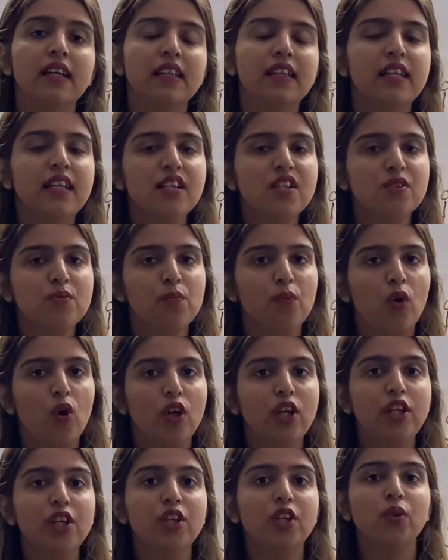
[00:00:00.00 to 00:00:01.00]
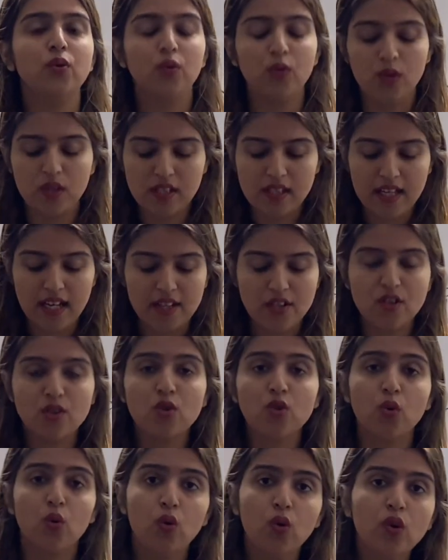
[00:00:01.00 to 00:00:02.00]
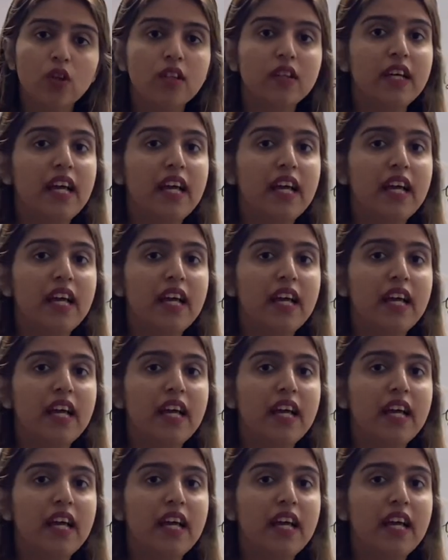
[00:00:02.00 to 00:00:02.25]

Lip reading: These molecules that store the